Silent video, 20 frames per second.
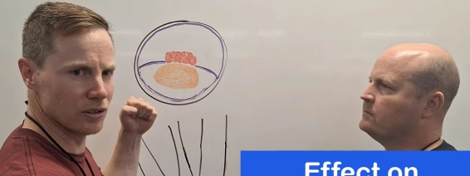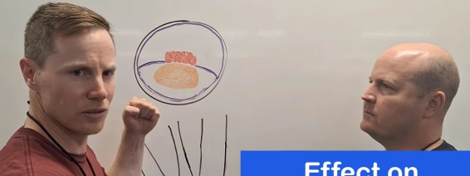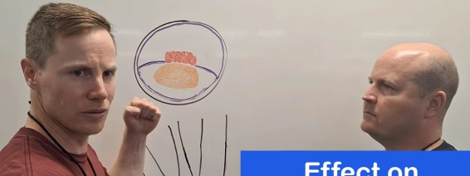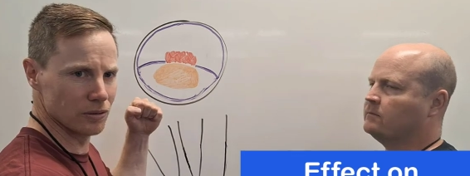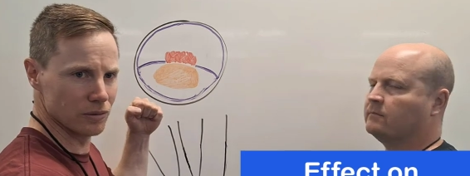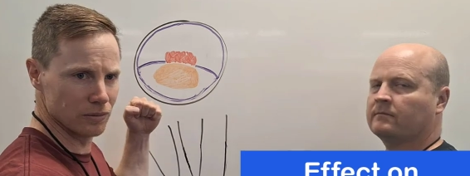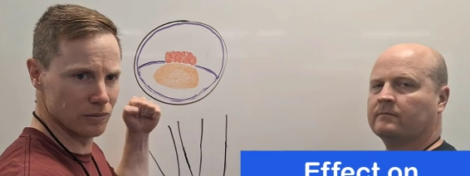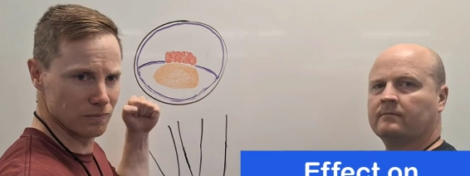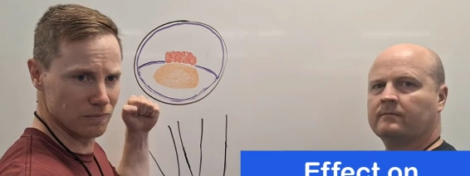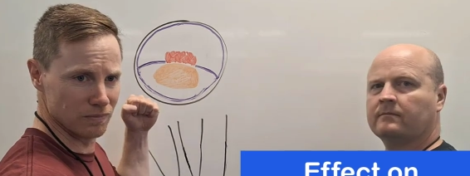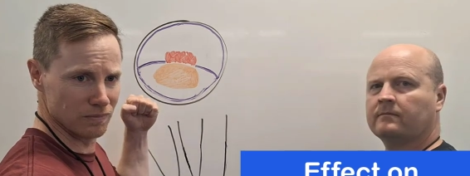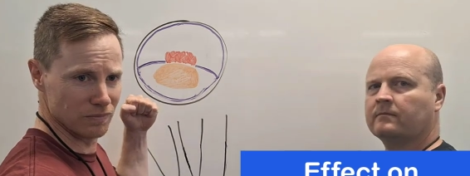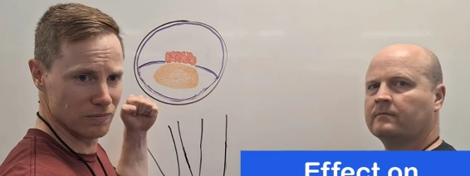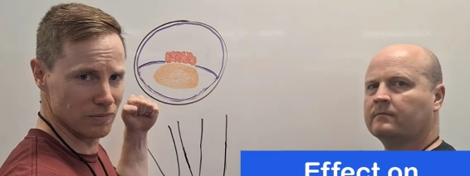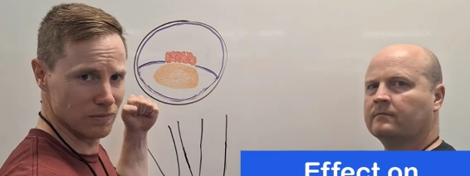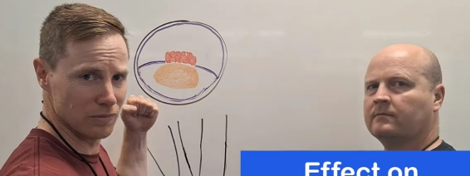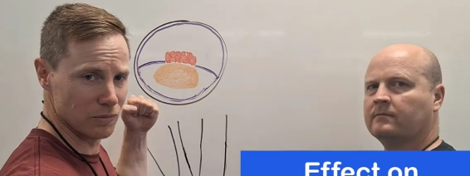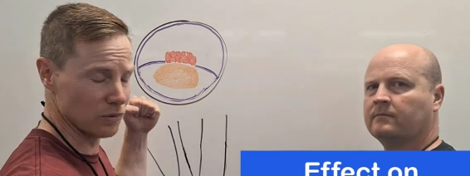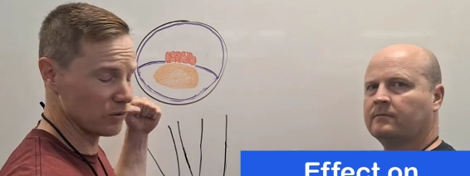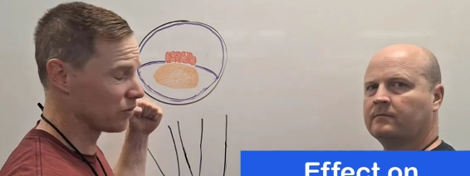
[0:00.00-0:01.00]
Speaker 1: to
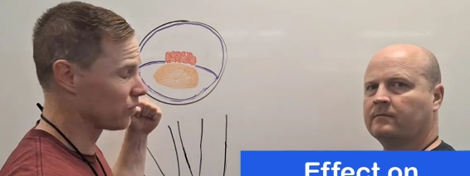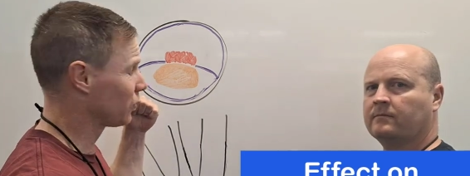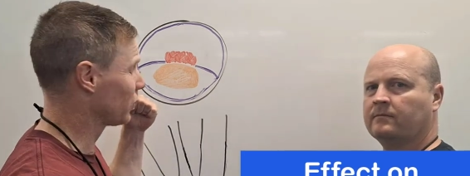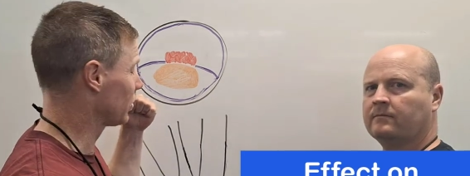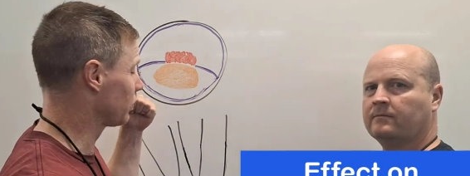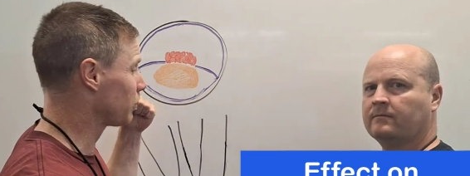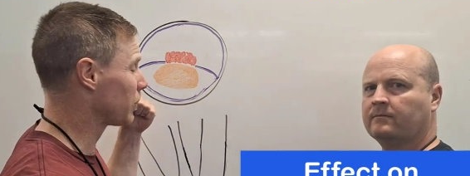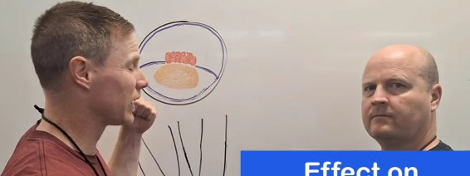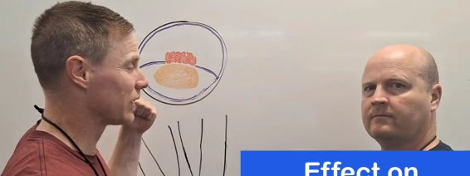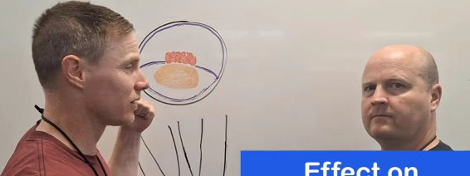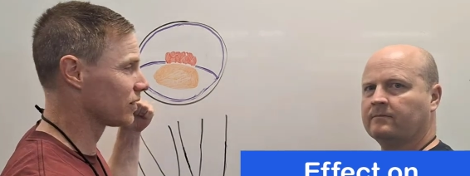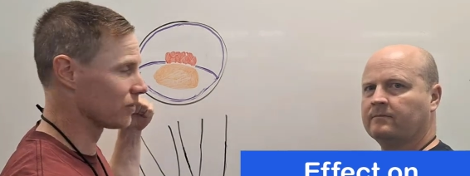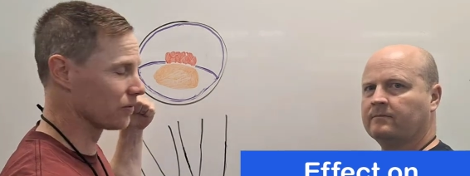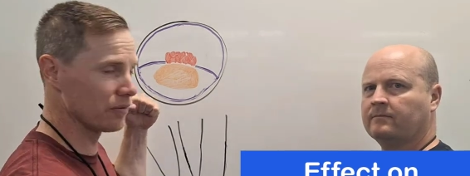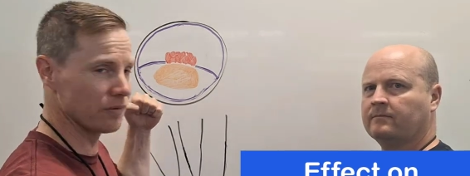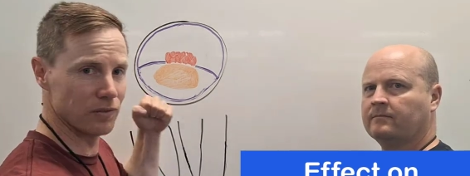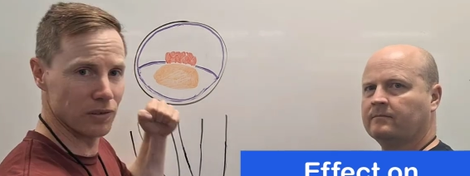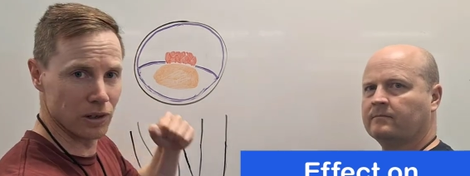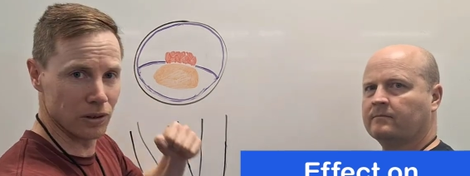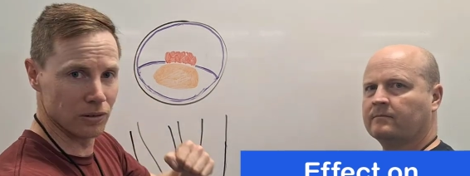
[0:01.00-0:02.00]
for the blood
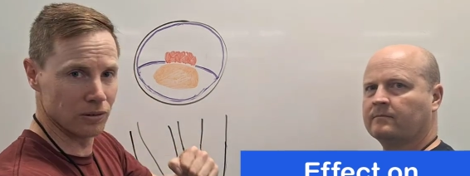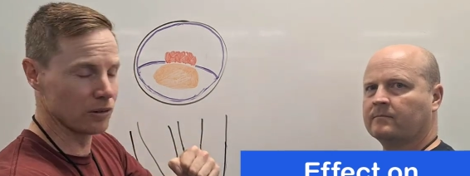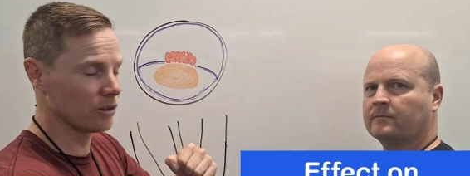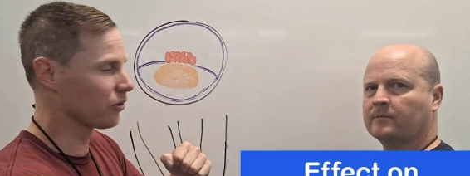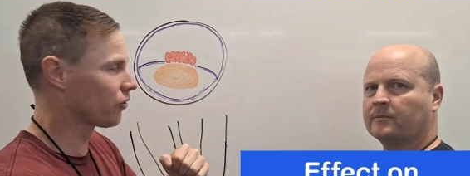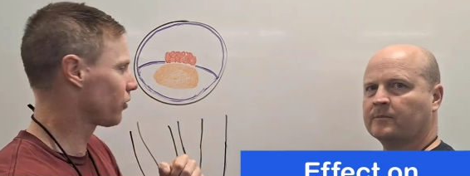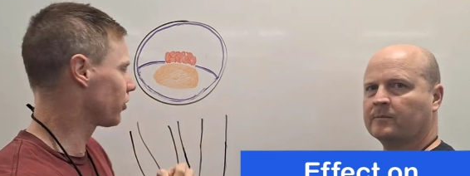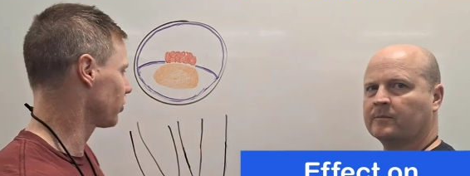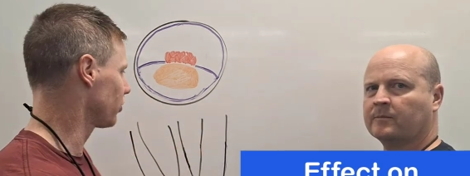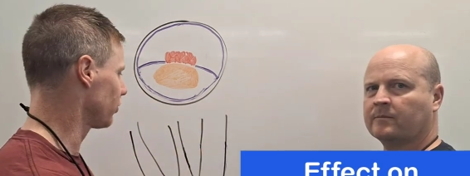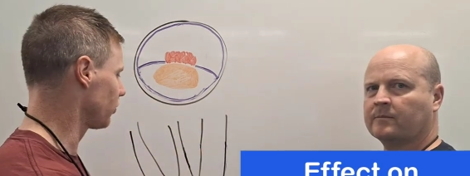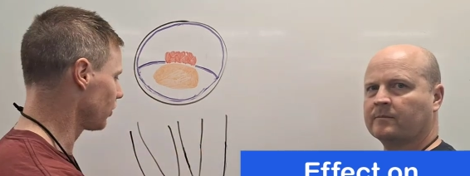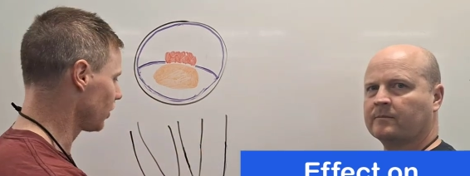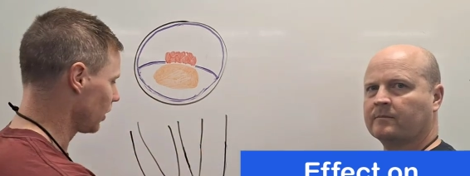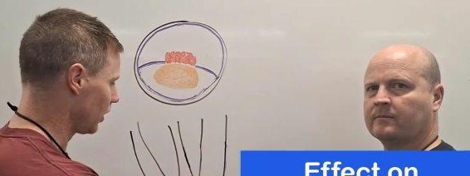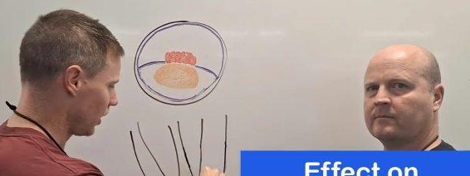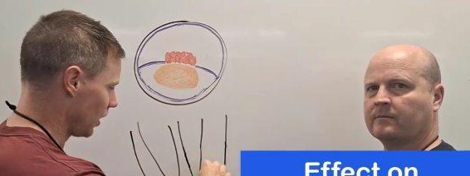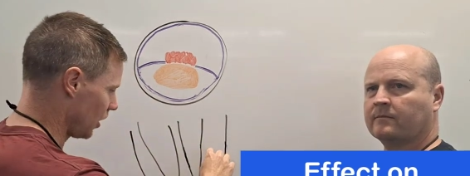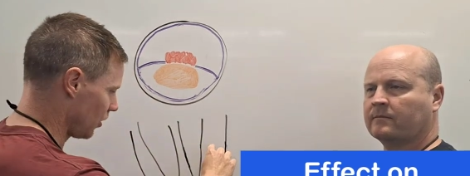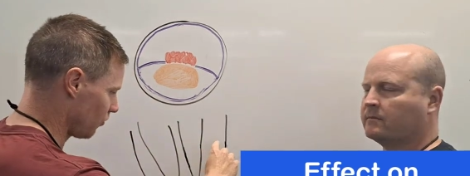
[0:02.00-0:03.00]
to flow through
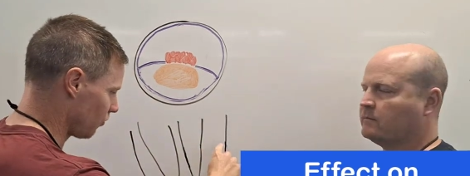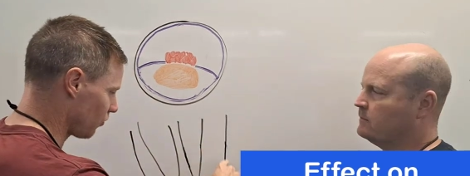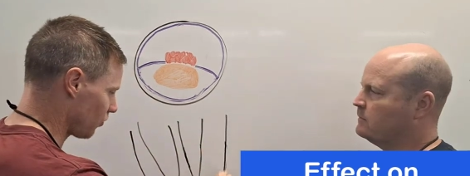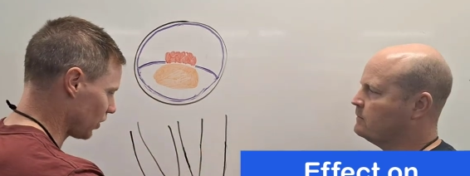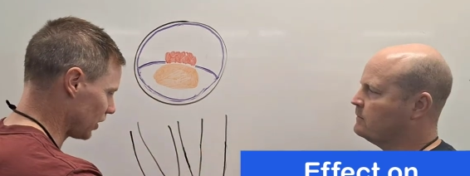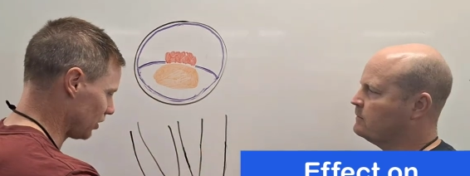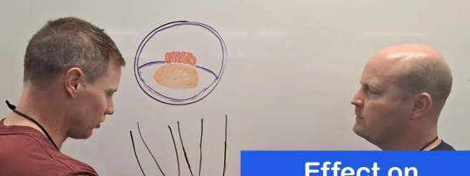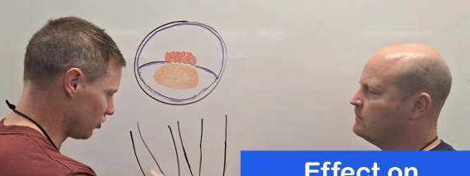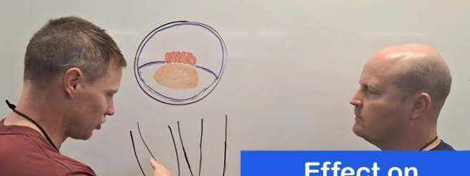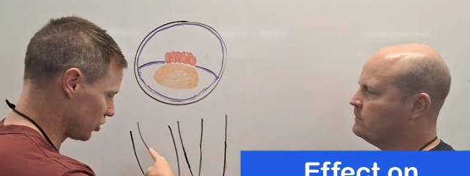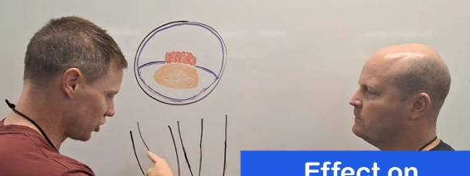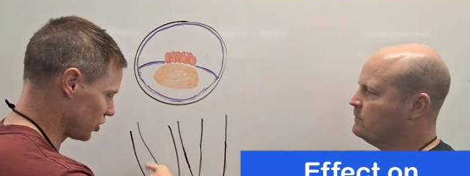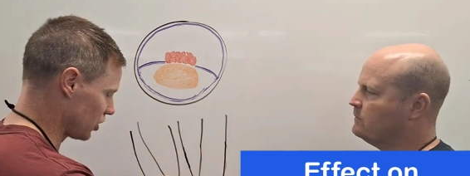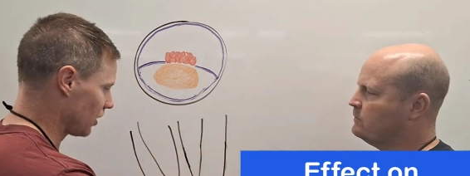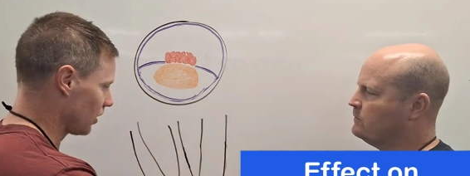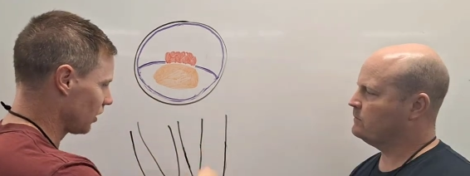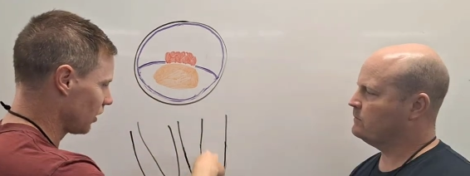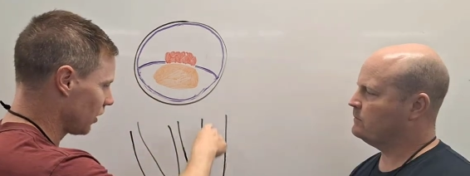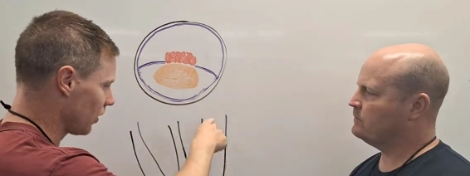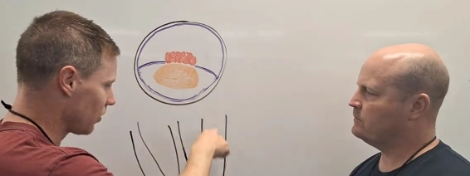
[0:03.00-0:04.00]
and
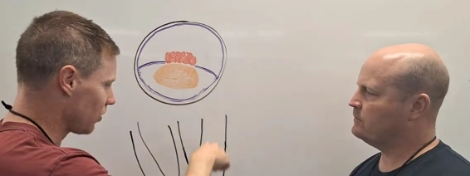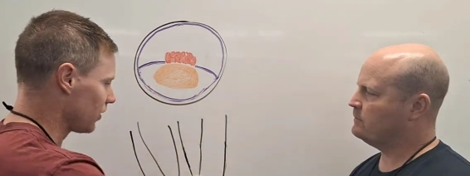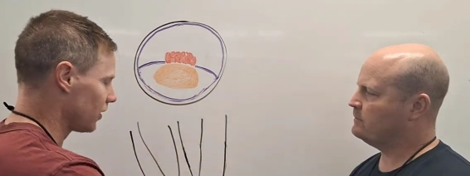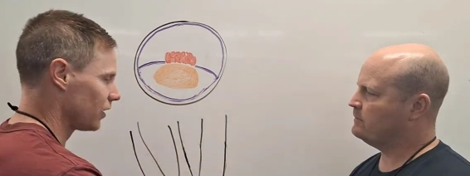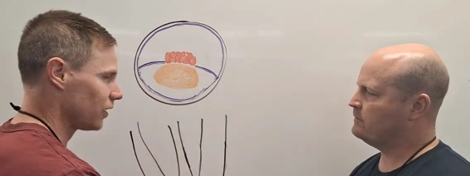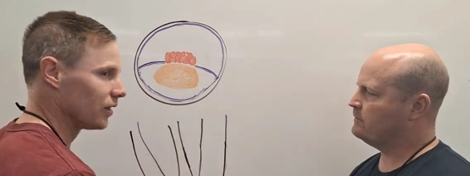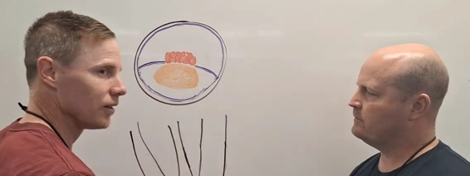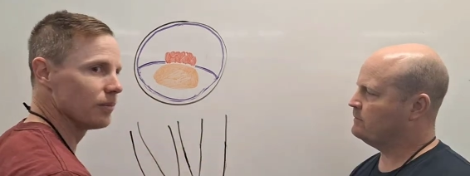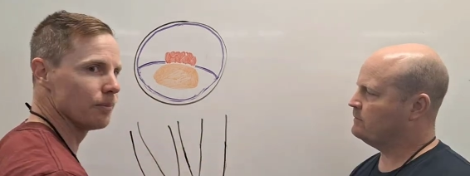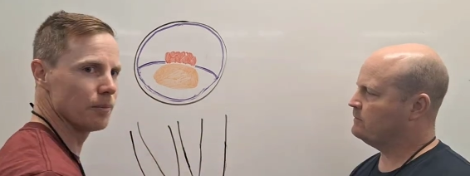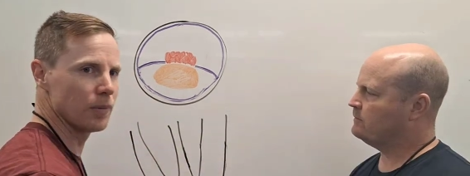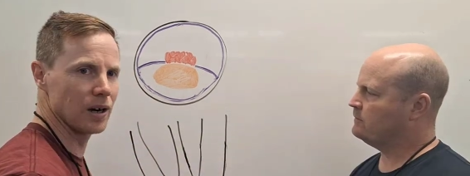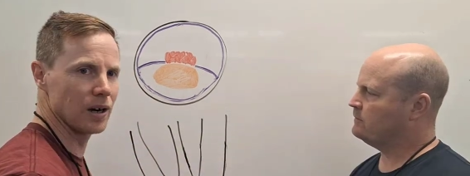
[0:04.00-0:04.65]
reach the